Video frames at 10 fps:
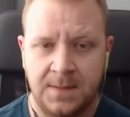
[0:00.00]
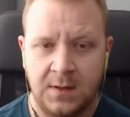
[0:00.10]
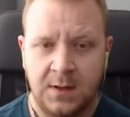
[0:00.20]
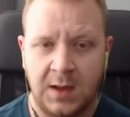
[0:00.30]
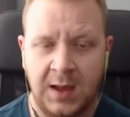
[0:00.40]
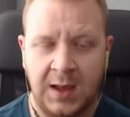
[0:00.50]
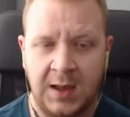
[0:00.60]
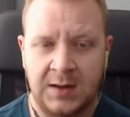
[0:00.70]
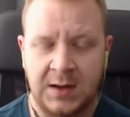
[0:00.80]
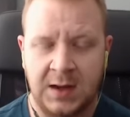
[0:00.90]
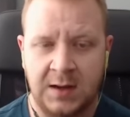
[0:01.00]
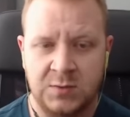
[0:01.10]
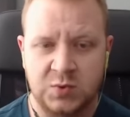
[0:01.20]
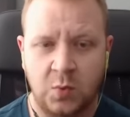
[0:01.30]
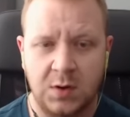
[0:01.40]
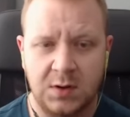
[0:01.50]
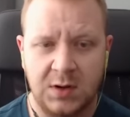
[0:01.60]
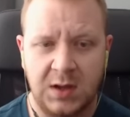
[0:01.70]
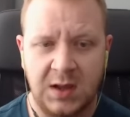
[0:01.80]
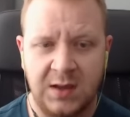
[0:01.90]
And I was
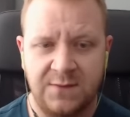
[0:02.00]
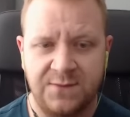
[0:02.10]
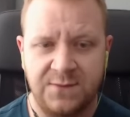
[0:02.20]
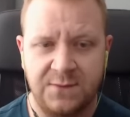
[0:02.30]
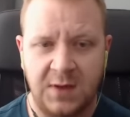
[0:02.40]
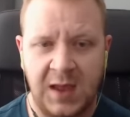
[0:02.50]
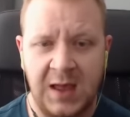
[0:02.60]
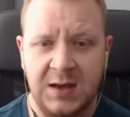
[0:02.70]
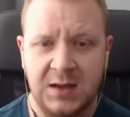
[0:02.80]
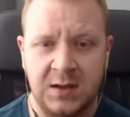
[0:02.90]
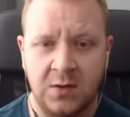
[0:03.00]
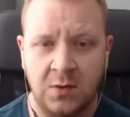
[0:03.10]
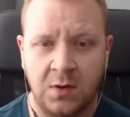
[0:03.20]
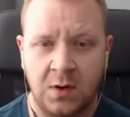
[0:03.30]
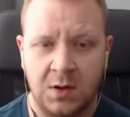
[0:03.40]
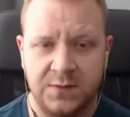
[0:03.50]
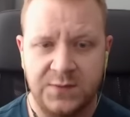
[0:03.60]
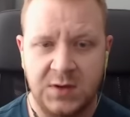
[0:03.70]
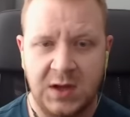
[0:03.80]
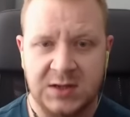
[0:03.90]
wondering if any or all of you
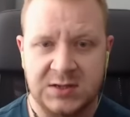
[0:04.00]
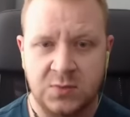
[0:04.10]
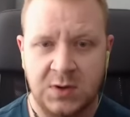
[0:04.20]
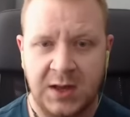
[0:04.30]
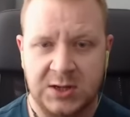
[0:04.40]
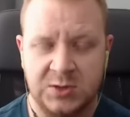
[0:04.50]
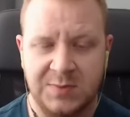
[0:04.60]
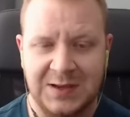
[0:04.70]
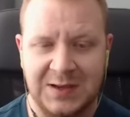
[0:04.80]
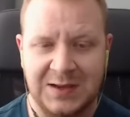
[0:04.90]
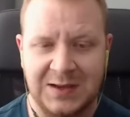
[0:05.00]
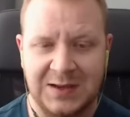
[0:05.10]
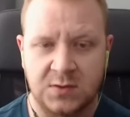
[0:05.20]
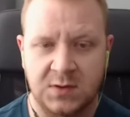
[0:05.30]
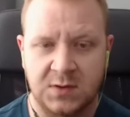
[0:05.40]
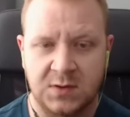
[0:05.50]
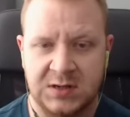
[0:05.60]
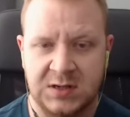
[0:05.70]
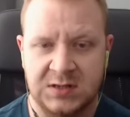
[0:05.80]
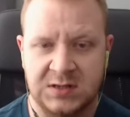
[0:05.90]
guys would actually be interested
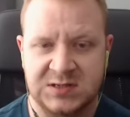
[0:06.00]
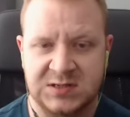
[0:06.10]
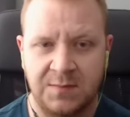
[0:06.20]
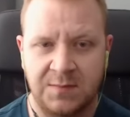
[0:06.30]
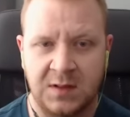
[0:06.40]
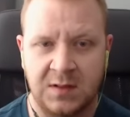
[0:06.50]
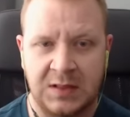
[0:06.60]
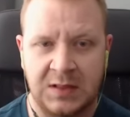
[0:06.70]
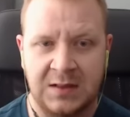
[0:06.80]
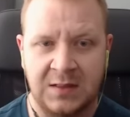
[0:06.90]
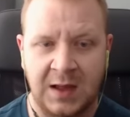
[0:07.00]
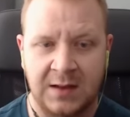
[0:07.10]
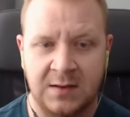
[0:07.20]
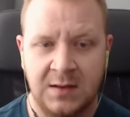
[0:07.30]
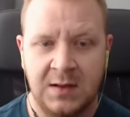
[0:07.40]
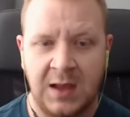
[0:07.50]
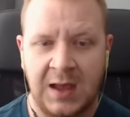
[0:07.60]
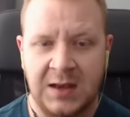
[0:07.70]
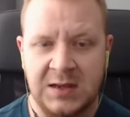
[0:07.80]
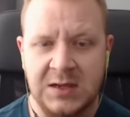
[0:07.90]
in something like that. And
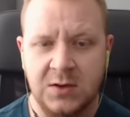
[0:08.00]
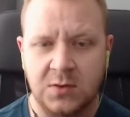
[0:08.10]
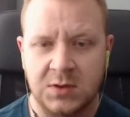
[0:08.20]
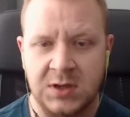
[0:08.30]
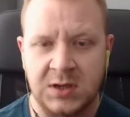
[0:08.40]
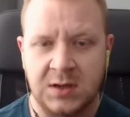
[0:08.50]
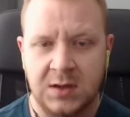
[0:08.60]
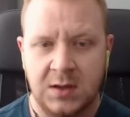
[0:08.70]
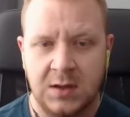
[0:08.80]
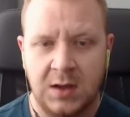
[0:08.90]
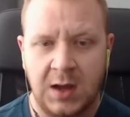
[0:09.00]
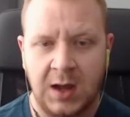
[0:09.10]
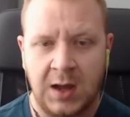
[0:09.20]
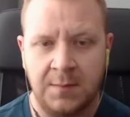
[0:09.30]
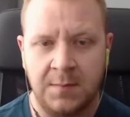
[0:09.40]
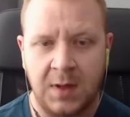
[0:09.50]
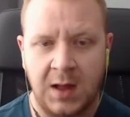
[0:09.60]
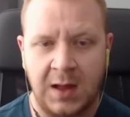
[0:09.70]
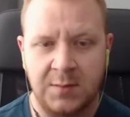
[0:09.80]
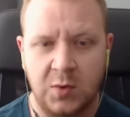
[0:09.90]
equally, I'm
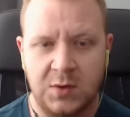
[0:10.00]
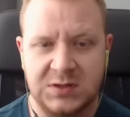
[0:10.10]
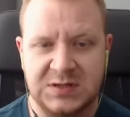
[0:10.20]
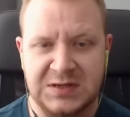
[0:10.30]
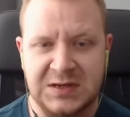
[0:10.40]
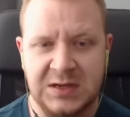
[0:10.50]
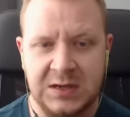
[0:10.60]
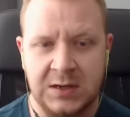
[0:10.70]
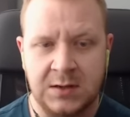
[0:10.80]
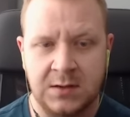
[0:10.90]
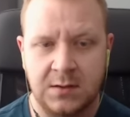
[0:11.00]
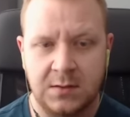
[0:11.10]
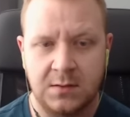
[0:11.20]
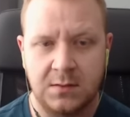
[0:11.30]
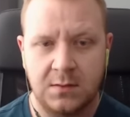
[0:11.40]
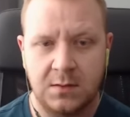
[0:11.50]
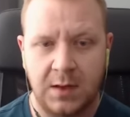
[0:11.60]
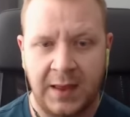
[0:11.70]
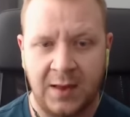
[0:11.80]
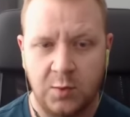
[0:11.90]
going to need
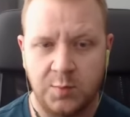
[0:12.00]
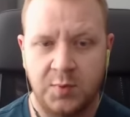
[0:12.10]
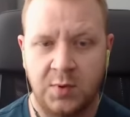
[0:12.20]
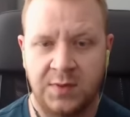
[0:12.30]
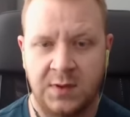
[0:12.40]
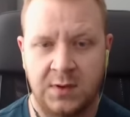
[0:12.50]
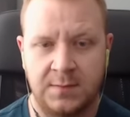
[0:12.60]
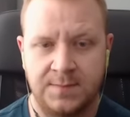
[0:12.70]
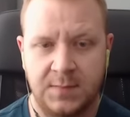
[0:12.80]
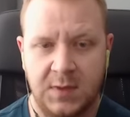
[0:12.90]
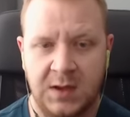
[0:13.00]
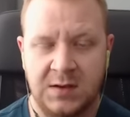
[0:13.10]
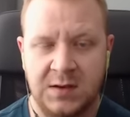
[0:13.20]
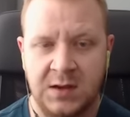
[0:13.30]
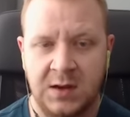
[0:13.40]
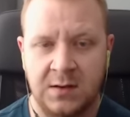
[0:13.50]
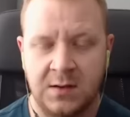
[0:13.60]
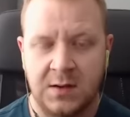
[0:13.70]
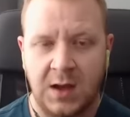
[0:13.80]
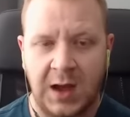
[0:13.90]
help with it. Indeed,
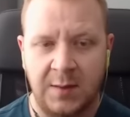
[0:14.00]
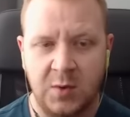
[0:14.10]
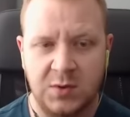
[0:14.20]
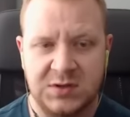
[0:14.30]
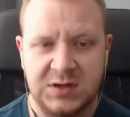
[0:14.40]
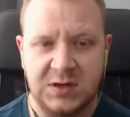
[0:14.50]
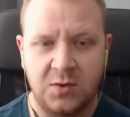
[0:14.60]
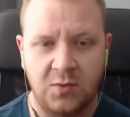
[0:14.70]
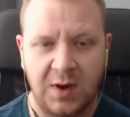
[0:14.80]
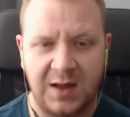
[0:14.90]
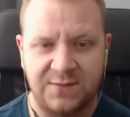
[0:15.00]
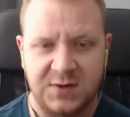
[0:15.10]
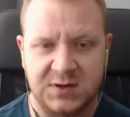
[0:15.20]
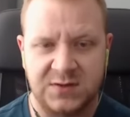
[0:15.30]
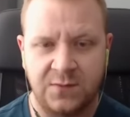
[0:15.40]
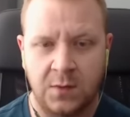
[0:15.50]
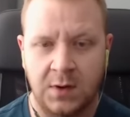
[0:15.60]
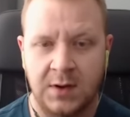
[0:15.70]
I'm going to need graphics for it.